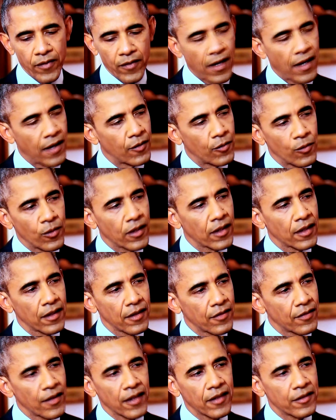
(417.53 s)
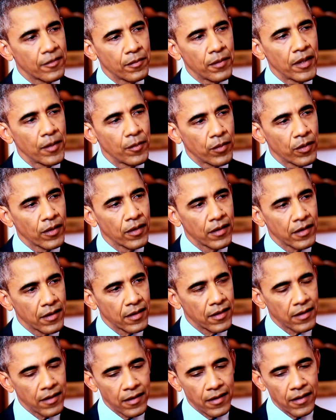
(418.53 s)
we've got really effective
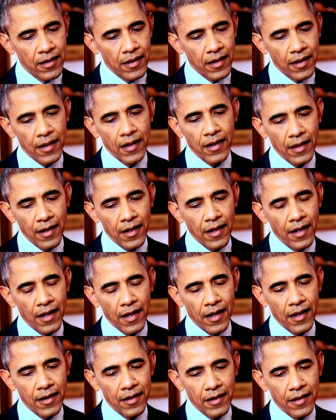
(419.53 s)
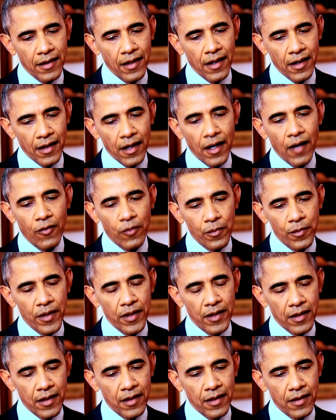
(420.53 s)
people and a
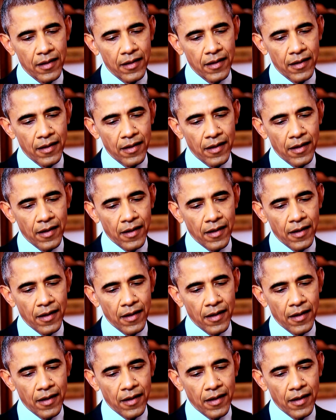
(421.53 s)
government that